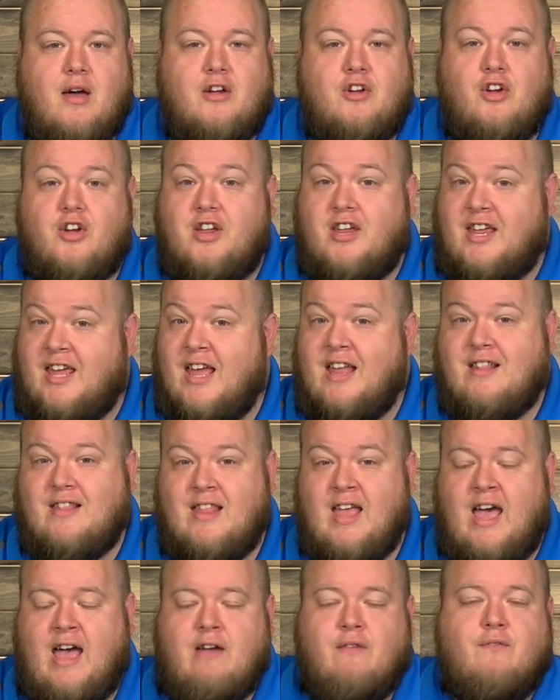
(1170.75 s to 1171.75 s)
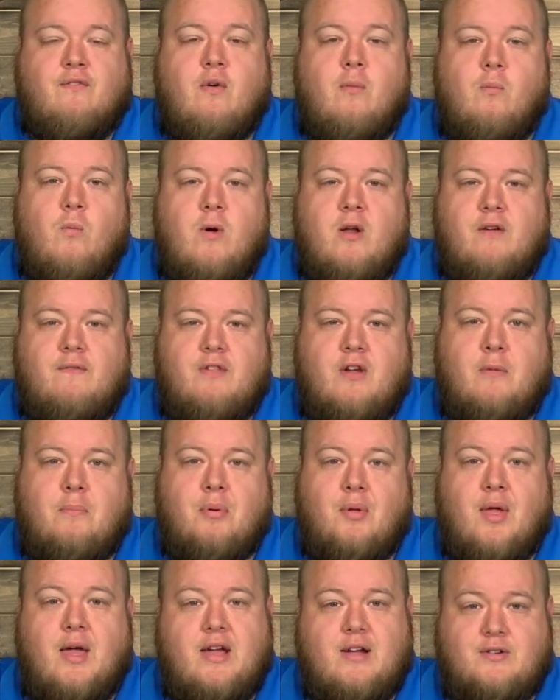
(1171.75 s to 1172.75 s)
could get that from one of their
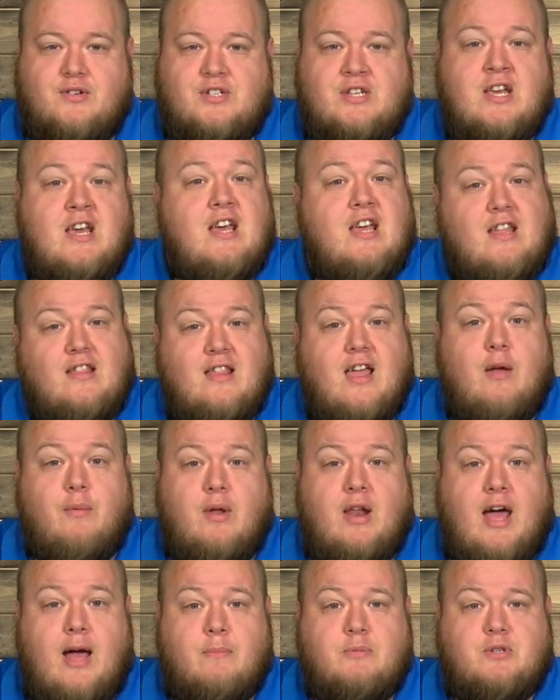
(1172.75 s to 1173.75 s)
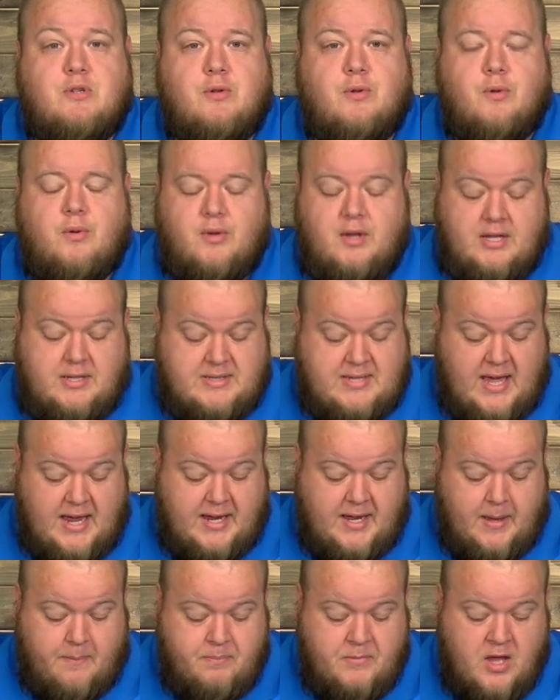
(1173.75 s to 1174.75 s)
players, they would absolutely
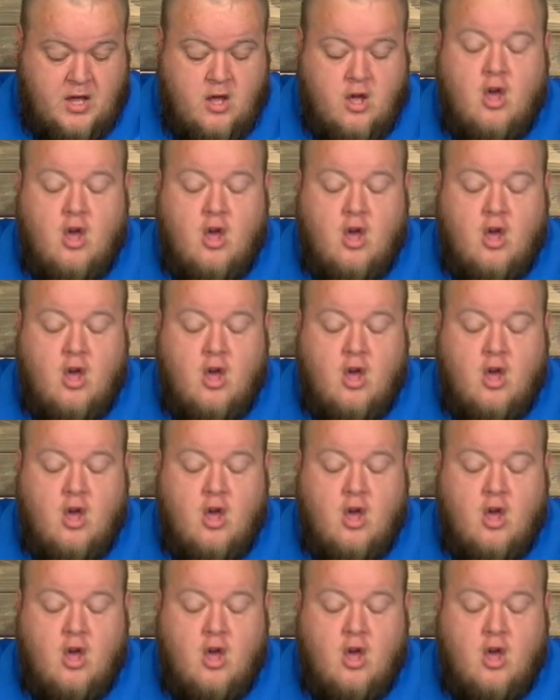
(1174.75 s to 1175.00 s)
take it.